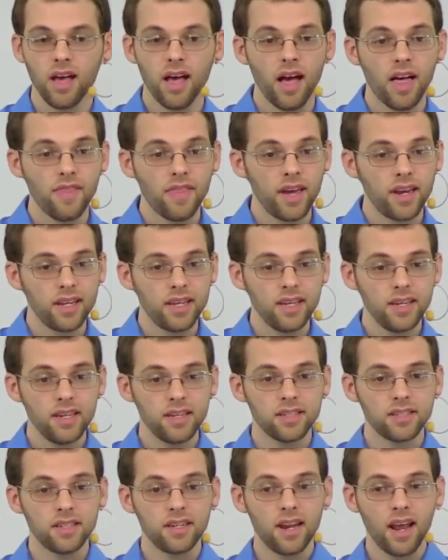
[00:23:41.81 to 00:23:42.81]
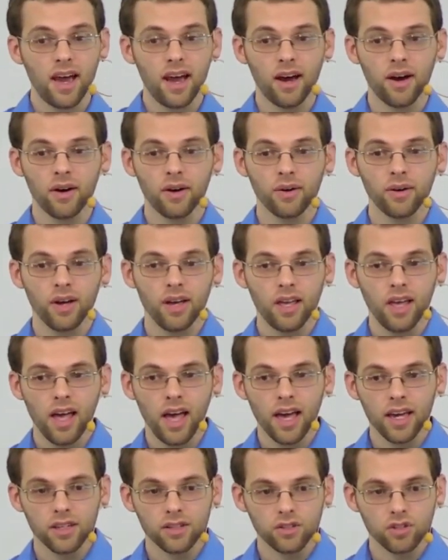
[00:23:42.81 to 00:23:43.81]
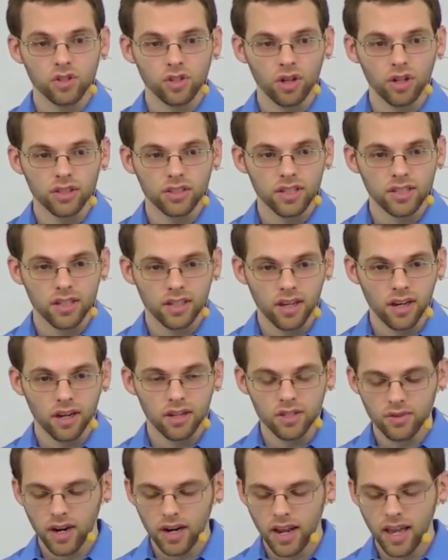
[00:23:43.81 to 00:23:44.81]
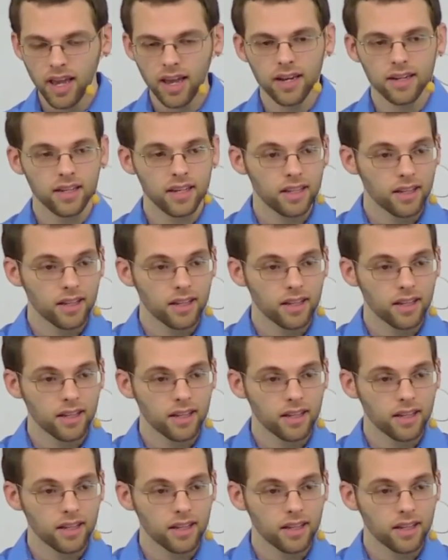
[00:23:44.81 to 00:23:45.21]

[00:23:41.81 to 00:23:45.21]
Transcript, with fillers: and then he is now exalted to God's right hand.